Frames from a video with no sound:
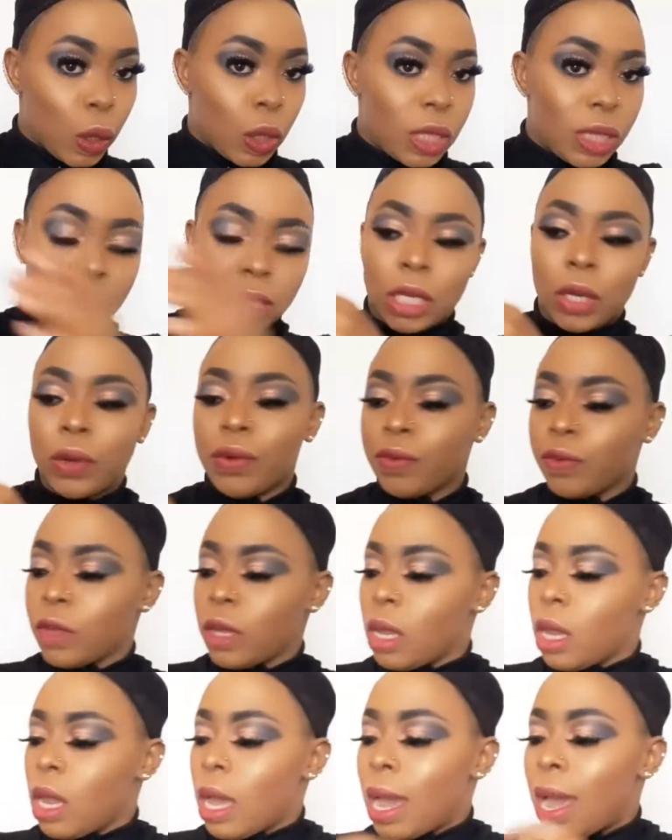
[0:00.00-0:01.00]
color itself.
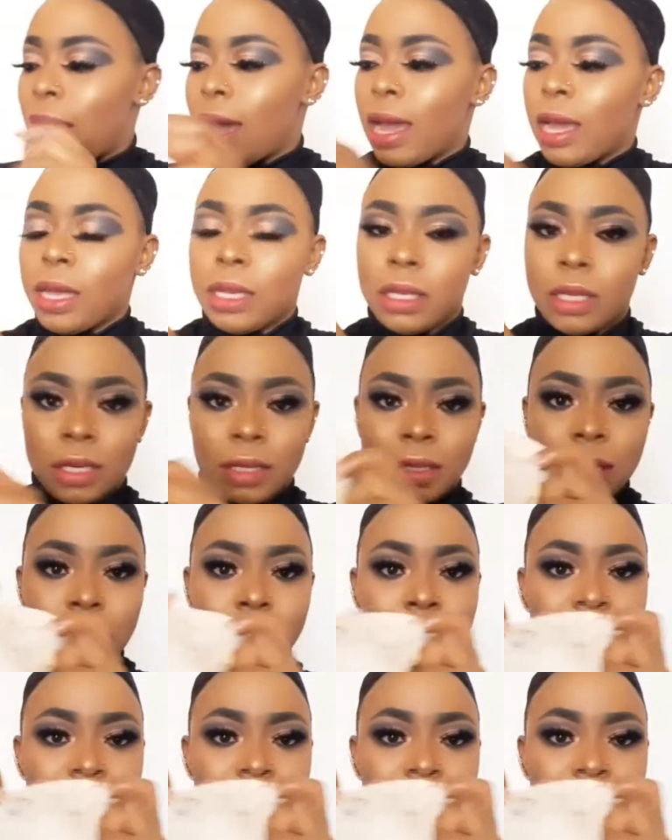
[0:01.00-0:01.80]
And the